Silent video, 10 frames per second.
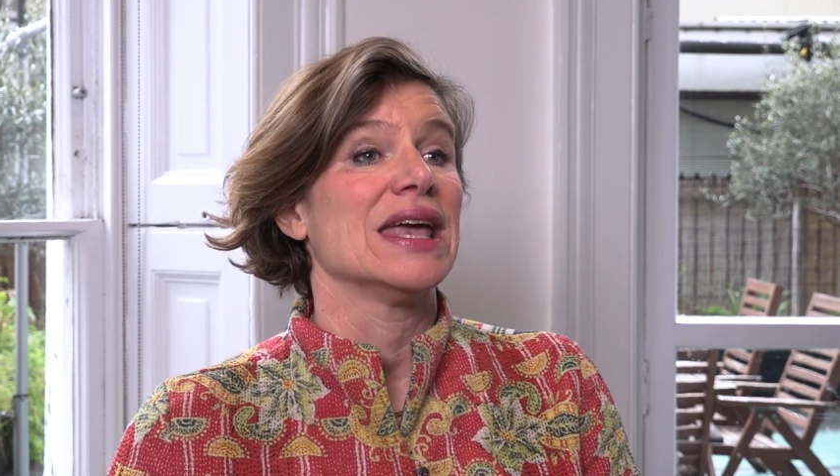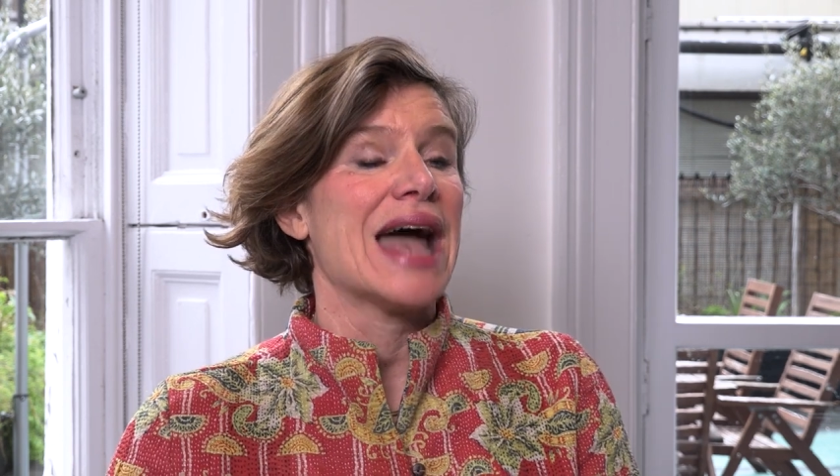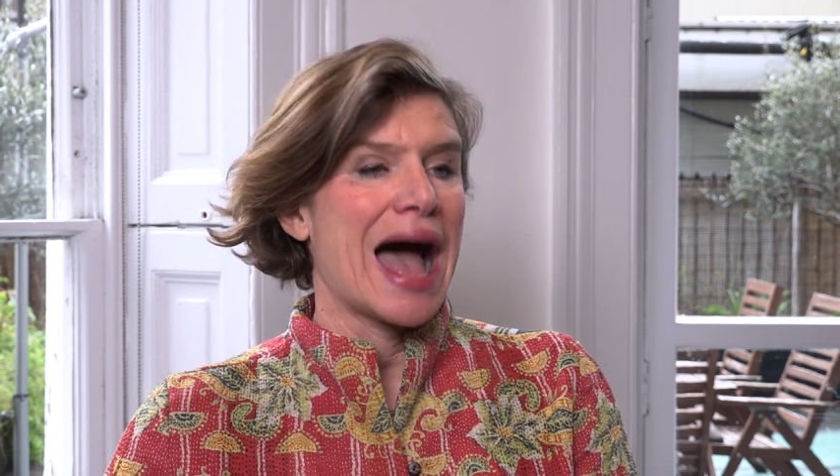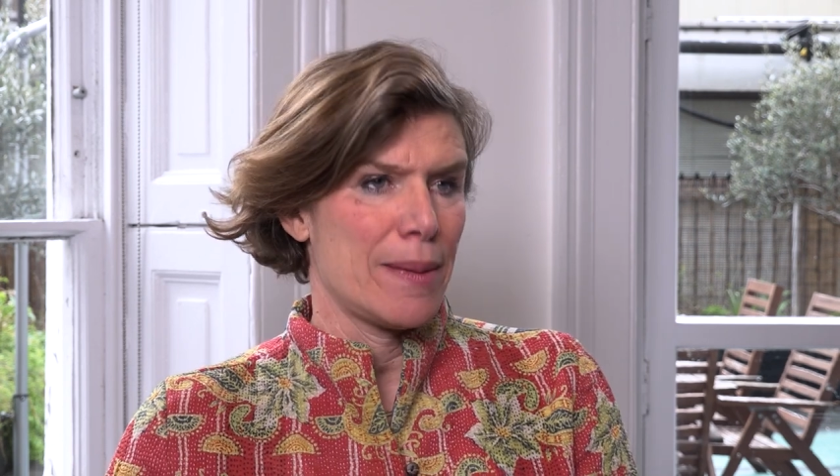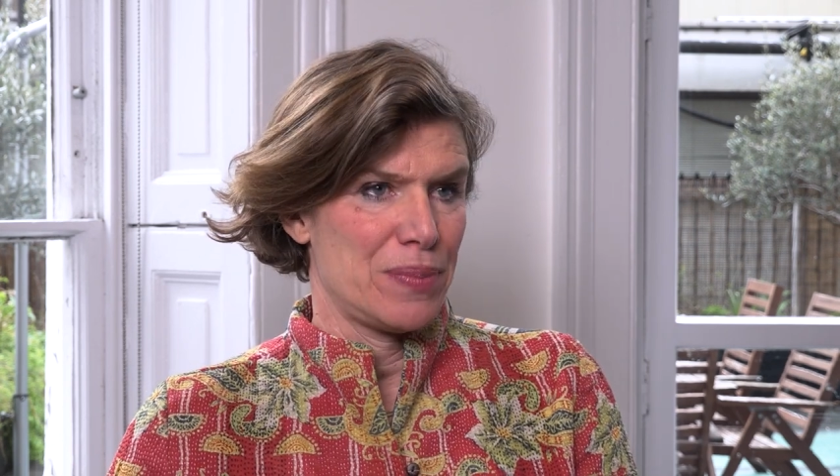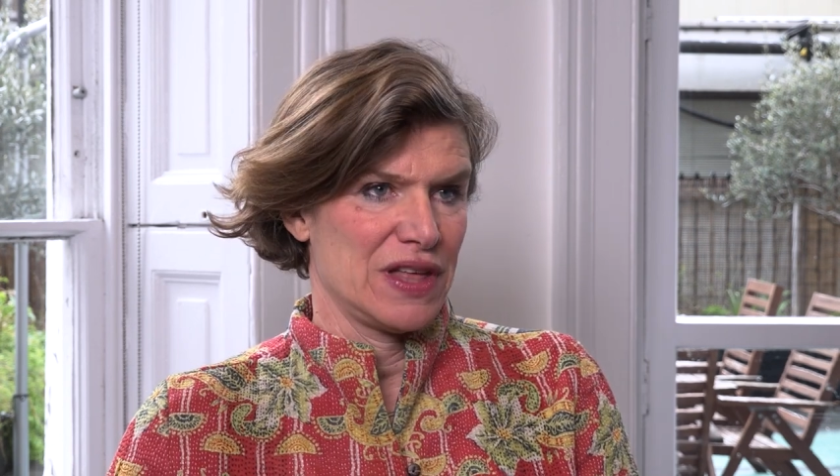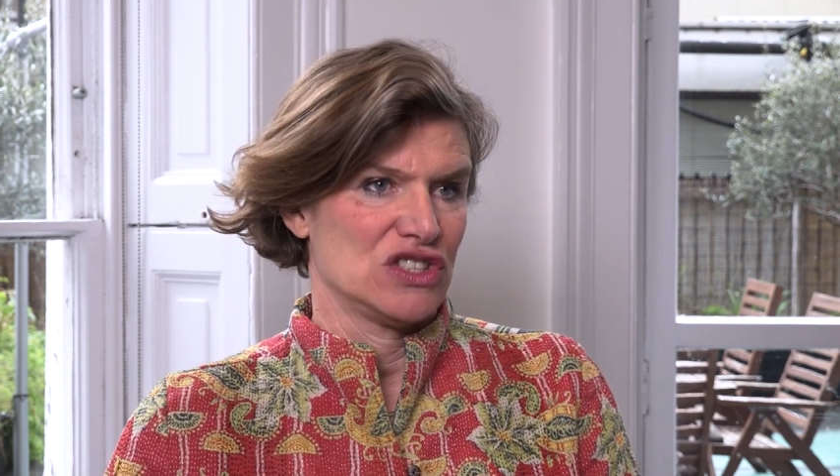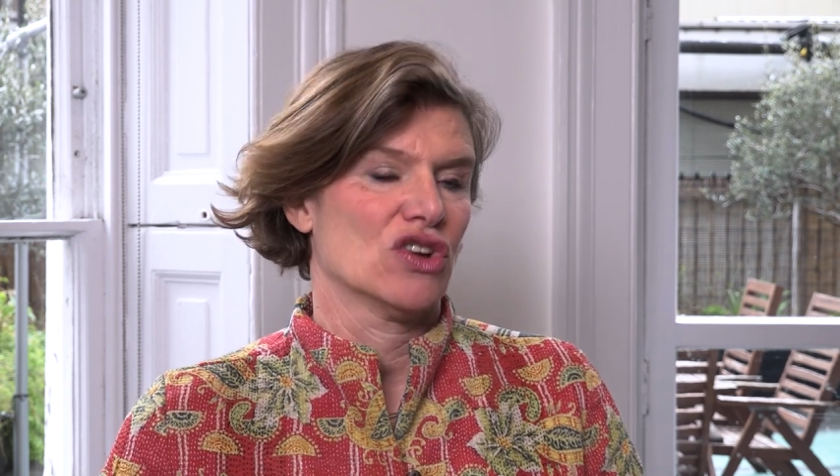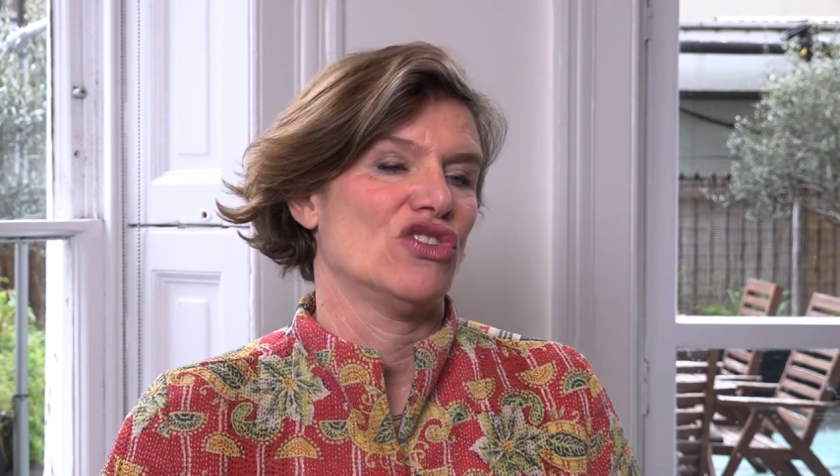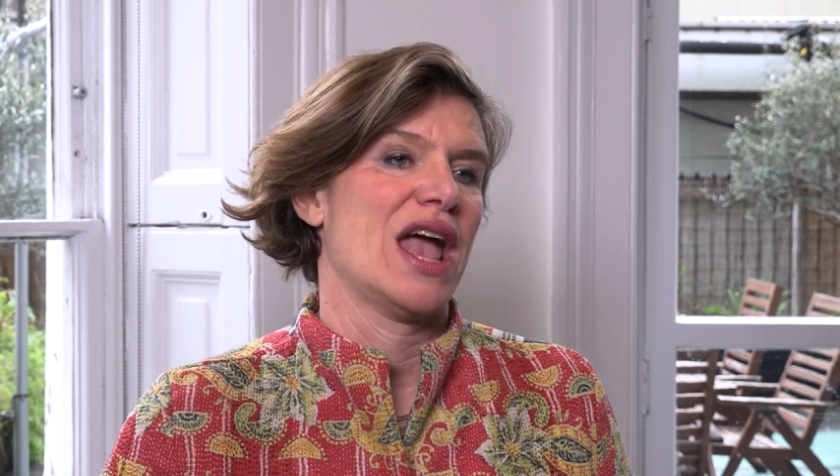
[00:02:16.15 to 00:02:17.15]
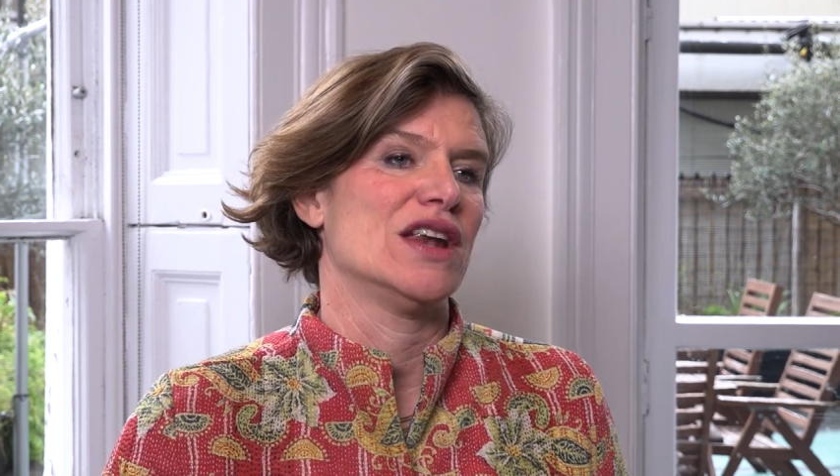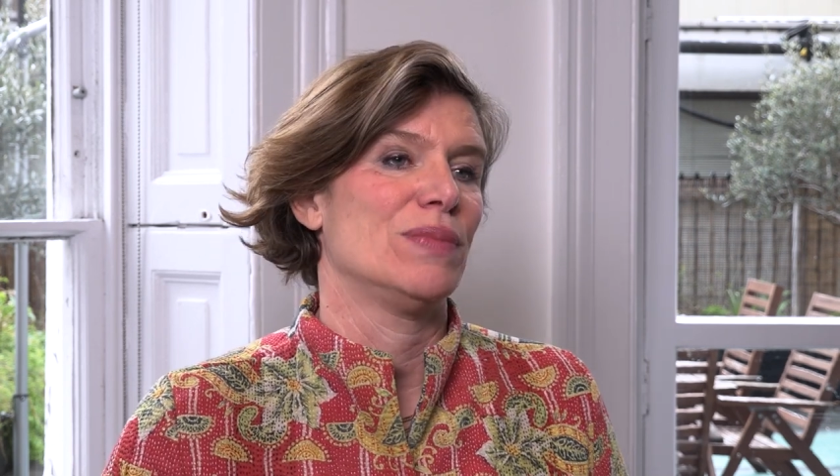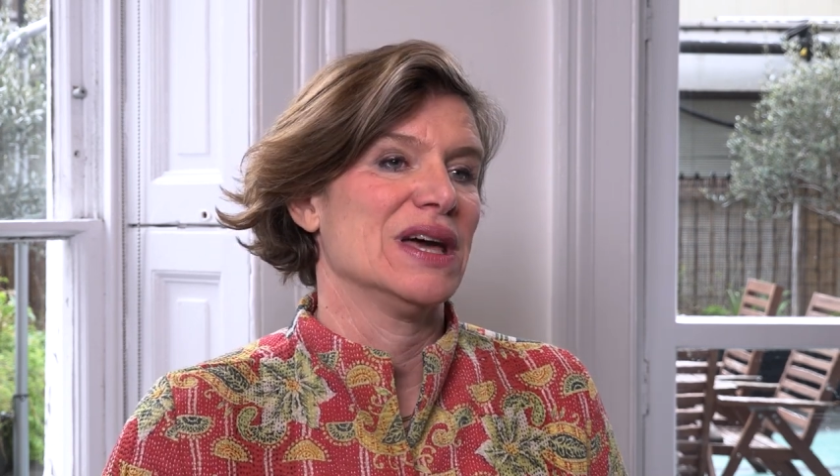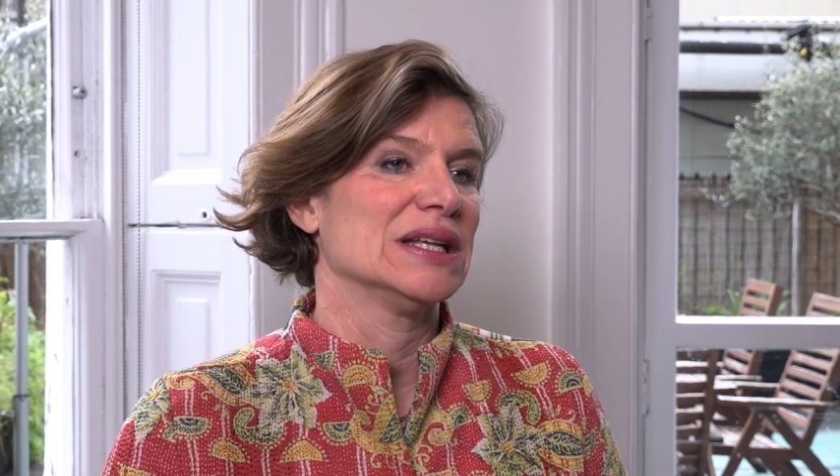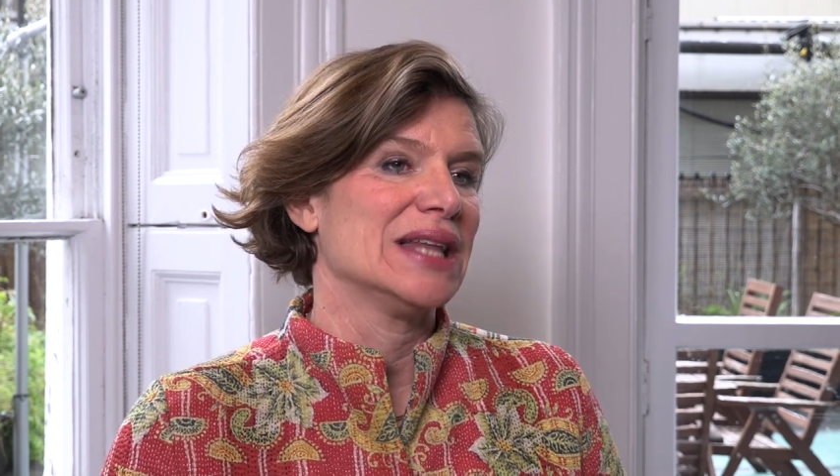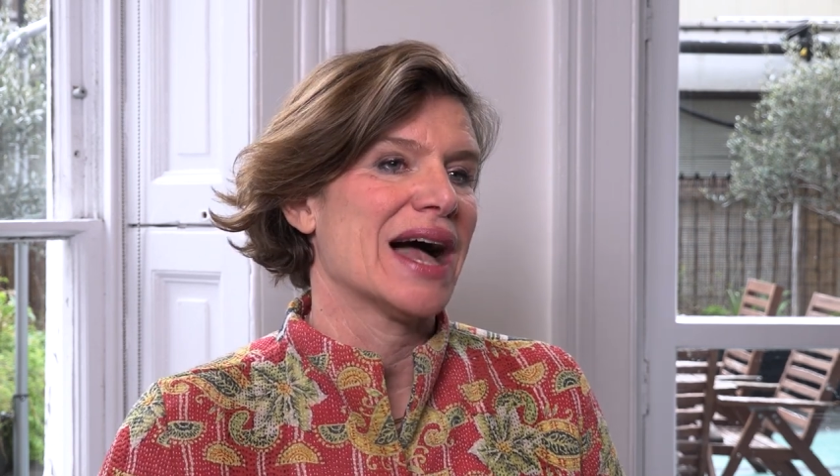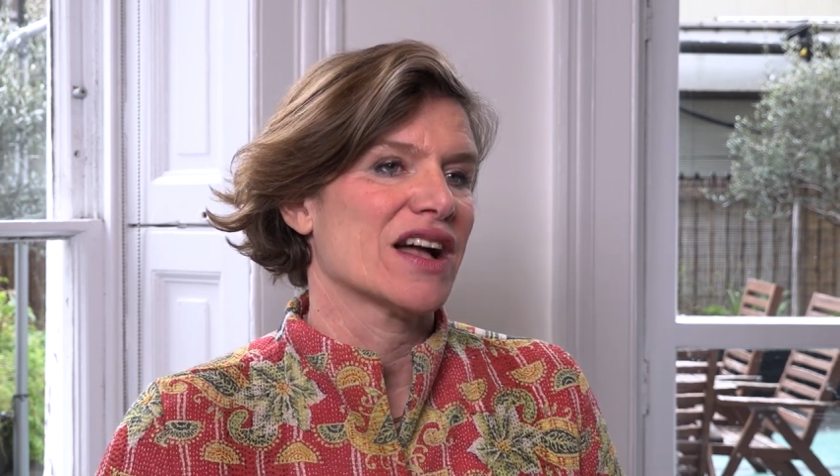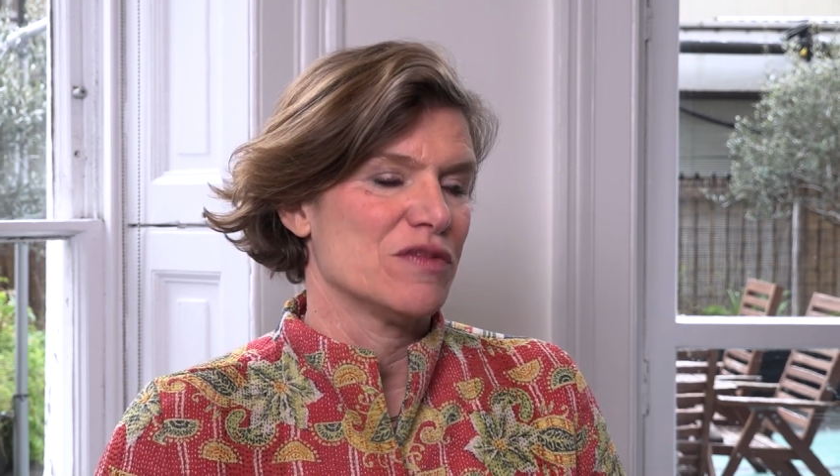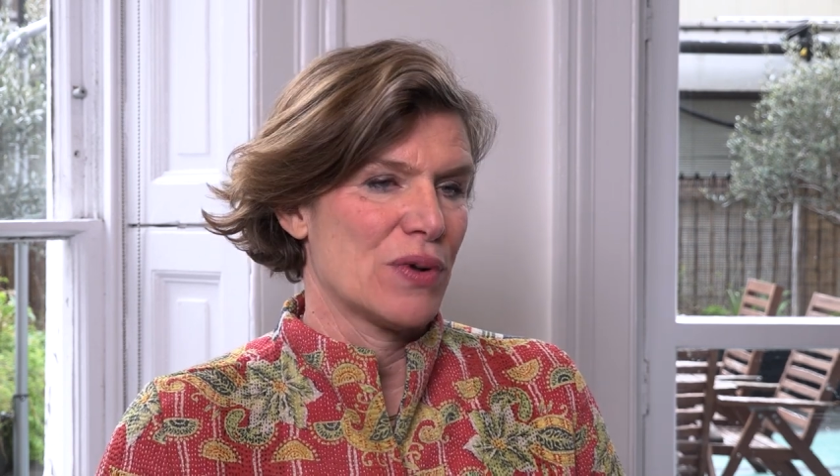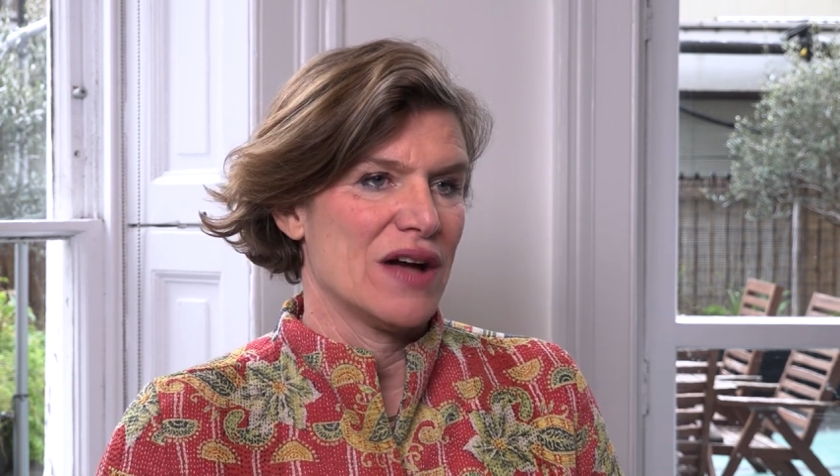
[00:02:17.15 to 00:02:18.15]
gap that's created by the
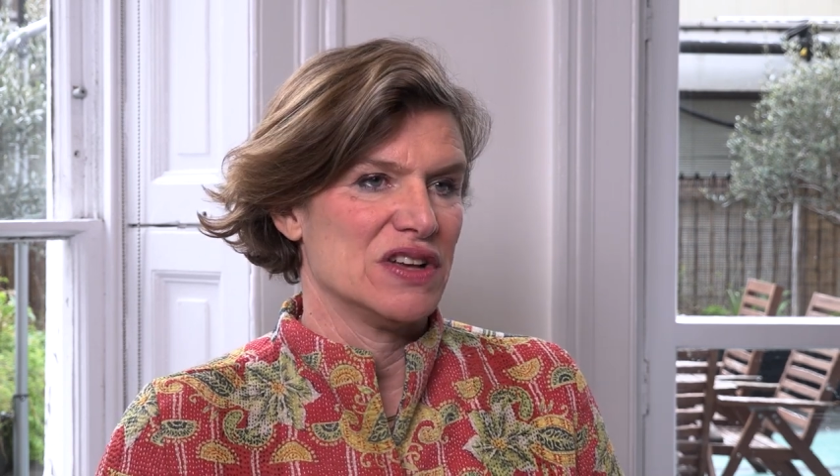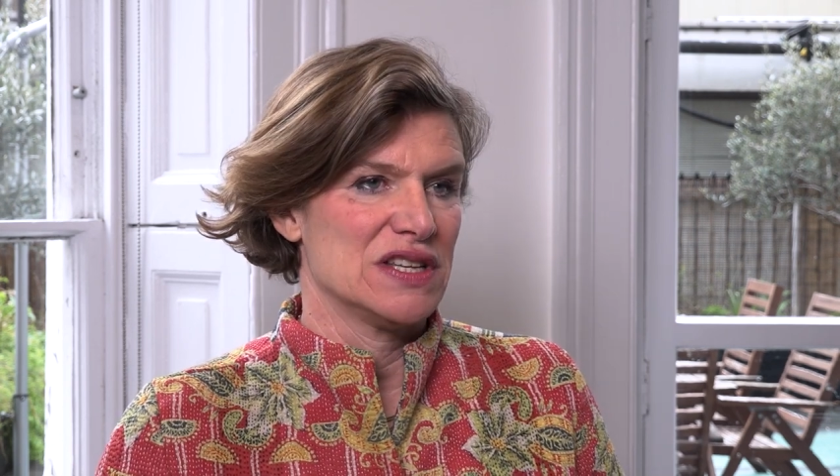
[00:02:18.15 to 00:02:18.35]
lack of private